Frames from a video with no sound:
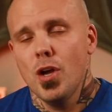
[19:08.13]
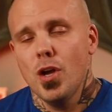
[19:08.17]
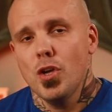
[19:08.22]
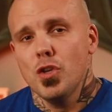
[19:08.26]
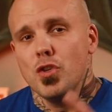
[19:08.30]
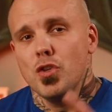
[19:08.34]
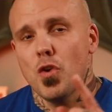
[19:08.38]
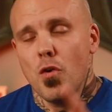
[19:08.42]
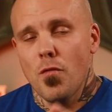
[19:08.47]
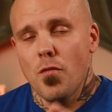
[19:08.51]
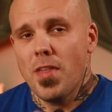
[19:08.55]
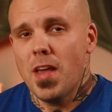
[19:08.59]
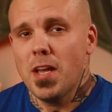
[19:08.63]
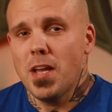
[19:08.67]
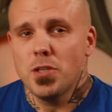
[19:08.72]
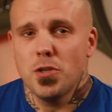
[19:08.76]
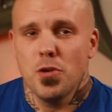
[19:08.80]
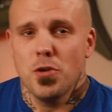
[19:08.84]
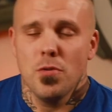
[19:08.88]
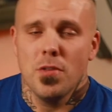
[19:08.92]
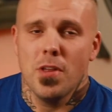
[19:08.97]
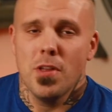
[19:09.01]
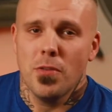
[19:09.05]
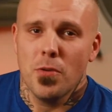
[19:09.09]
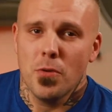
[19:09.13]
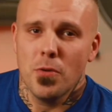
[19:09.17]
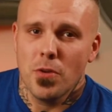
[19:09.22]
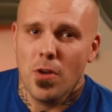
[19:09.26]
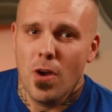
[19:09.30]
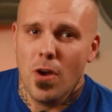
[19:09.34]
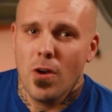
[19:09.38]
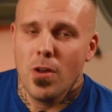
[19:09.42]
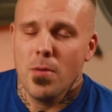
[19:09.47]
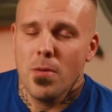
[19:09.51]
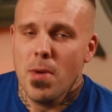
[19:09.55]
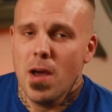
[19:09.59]
So if that's you that they're
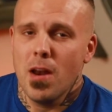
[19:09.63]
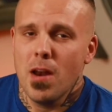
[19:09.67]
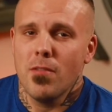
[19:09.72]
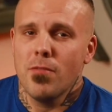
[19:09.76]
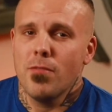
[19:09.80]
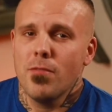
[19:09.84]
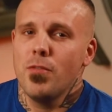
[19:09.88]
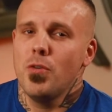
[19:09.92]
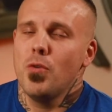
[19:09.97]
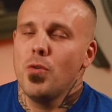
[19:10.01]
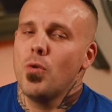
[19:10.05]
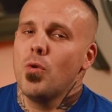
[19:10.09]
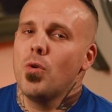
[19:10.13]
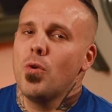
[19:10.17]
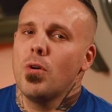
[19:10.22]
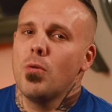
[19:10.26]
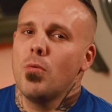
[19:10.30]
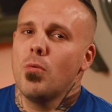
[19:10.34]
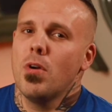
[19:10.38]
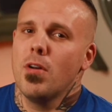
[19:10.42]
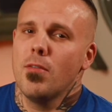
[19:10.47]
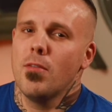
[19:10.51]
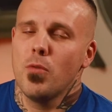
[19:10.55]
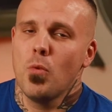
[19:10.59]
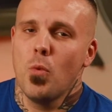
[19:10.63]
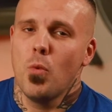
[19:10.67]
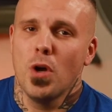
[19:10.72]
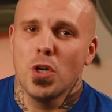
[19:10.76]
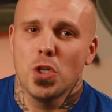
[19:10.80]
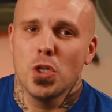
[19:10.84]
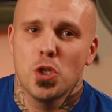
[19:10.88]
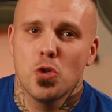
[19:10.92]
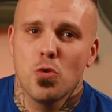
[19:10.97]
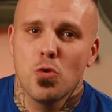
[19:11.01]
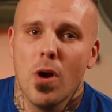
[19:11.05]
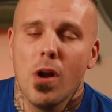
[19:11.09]
talking about, if you're one of the
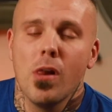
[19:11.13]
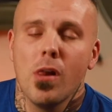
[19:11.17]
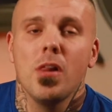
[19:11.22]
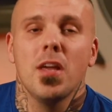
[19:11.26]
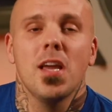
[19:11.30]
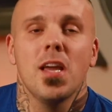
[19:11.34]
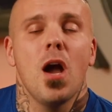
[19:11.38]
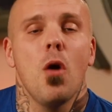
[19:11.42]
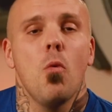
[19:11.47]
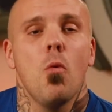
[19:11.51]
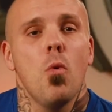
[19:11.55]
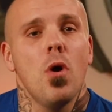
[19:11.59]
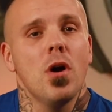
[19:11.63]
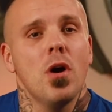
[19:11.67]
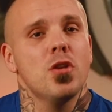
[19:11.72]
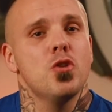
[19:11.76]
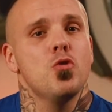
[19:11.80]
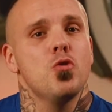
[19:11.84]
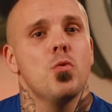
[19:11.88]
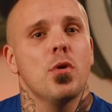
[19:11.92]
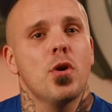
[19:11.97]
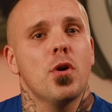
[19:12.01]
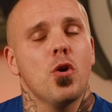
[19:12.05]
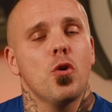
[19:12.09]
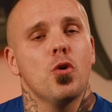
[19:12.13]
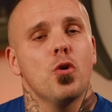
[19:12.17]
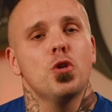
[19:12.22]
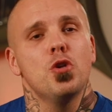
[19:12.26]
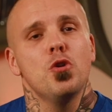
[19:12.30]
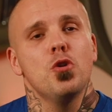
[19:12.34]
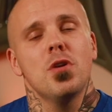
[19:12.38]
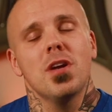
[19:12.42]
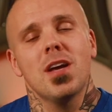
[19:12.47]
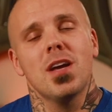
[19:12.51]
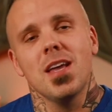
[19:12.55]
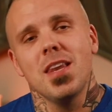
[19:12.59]
ones struggling, I want to encourage
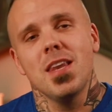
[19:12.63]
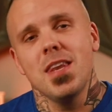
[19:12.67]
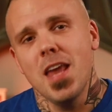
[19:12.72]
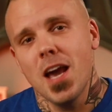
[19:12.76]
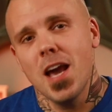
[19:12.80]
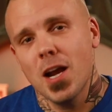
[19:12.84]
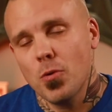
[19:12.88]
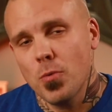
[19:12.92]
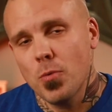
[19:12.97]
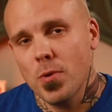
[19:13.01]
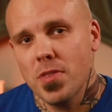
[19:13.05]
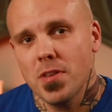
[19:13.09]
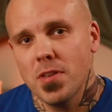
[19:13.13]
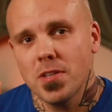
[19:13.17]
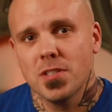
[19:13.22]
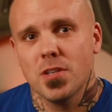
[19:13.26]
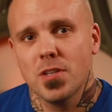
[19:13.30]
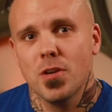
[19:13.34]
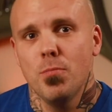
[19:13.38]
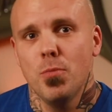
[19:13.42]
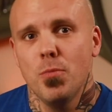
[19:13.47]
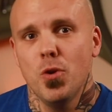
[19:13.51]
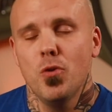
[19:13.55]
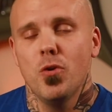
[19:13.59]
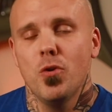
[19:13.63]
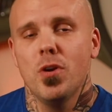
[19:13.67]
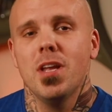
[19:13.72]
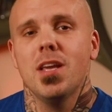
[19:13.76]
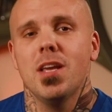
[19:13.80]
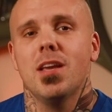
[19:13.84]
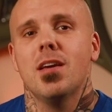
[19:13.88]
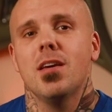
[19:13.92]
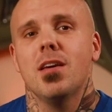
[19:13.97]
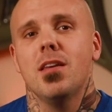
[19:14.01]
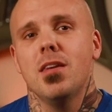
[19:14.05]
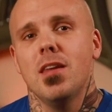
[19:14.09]
you to connect with this community,
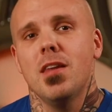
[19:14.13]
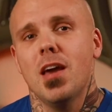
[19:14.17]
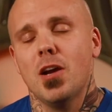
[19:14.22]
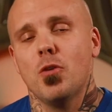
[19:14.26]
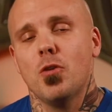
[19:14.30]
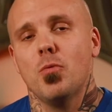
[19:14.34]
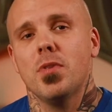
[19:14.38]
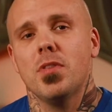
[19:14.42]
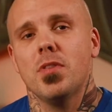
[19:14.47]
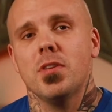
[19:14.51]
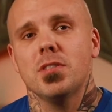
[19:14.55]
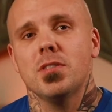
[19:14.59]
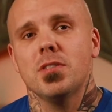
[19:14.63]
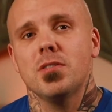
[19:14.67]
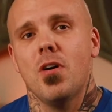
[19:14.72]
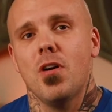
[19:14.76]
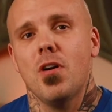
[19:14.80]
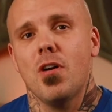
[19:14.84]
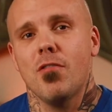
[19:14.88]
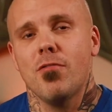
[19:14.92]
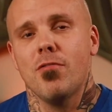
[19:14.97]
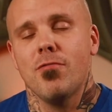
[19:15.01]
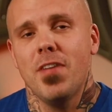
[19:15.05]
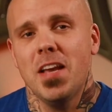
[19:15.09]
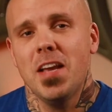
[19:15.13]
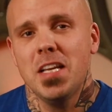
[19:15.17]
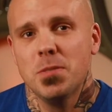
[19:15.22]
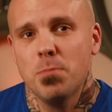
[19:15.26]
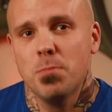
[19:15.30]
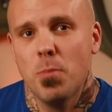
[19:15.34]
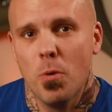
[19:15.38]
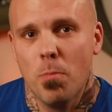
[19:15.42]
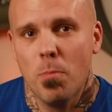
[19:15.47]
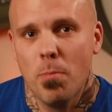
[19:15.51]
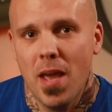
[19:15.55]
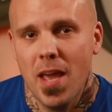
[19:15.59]
connect with us on our
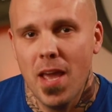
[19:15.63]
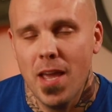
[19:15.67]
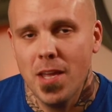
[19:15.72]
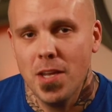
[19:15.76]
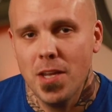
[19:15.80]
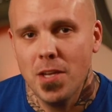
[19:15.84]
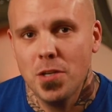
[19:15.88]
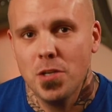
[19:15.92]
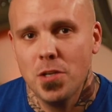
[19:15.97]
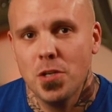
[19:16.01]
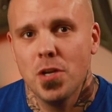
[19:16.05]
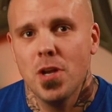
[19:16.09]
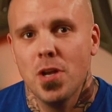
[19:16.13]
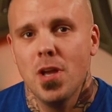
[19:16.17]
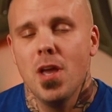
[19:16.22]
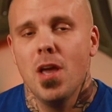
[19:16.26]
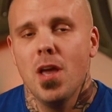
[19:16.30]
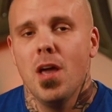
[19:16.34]
Facebook page.